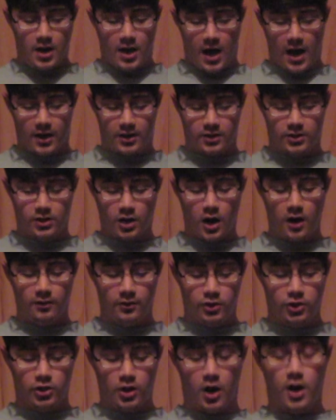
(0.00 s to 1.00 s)
At the start of
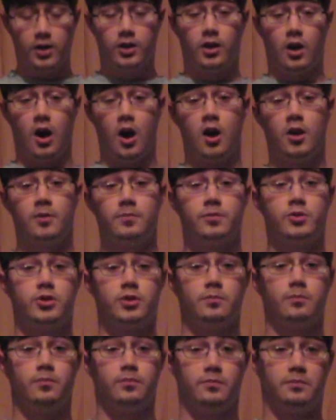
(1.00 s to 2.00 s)
your shot,
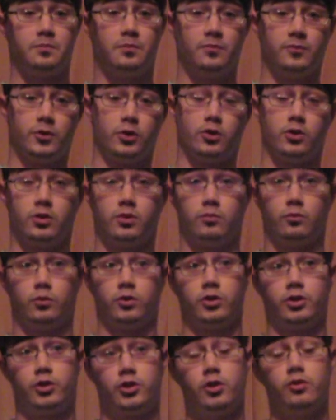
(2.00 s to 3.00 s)

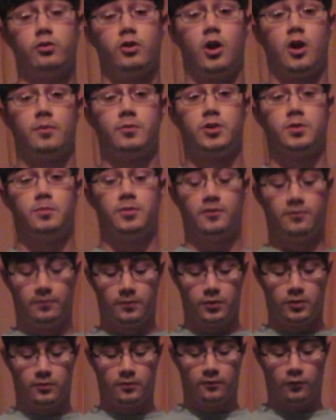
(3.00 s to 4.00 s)
your shooting arm should be
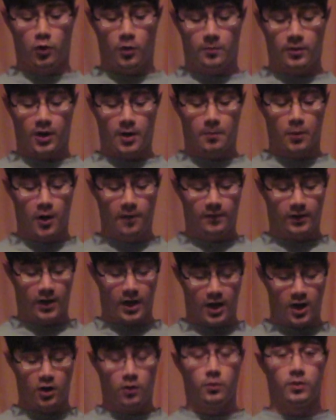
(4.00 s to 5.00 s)
forming a perfect
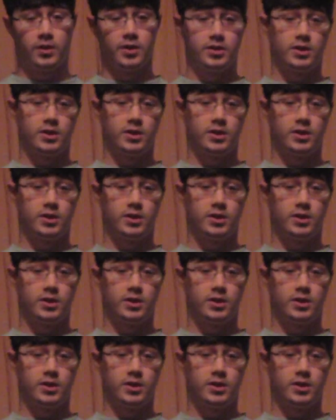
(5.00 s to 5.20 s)
L with the